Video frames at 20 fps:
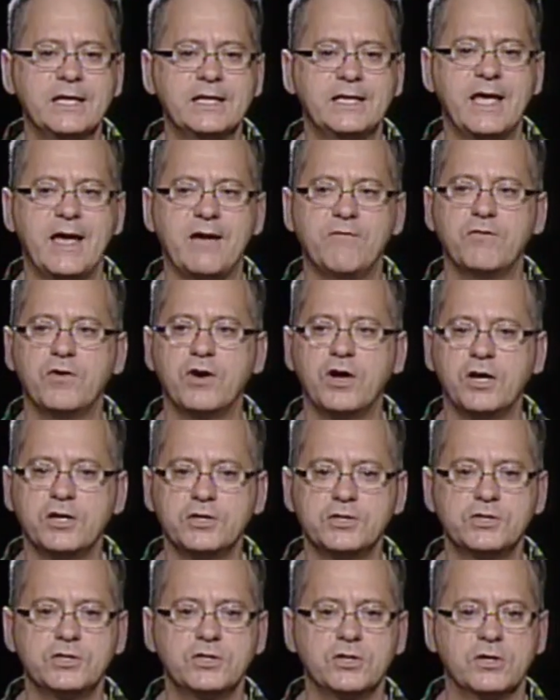they have
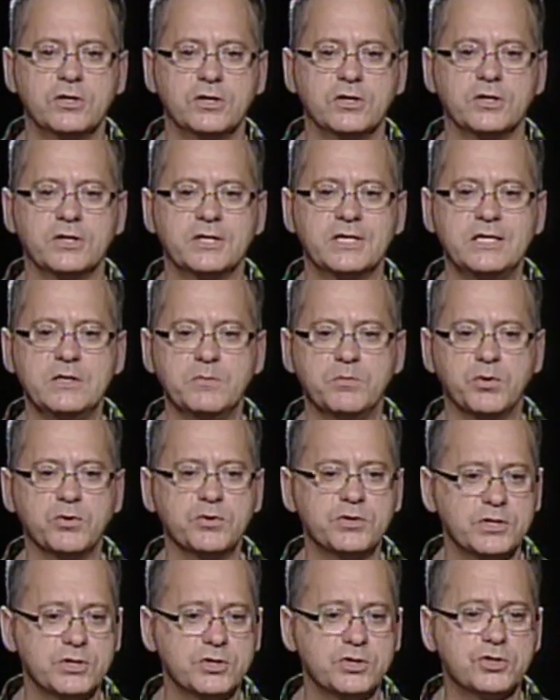lost key
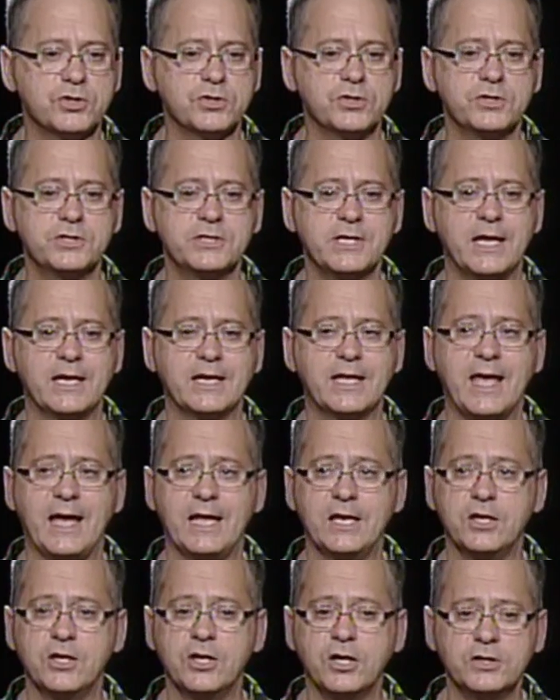positions and
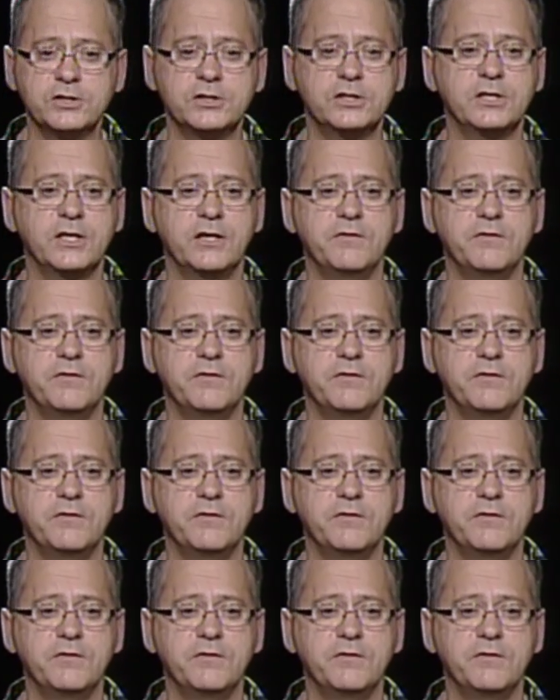cannot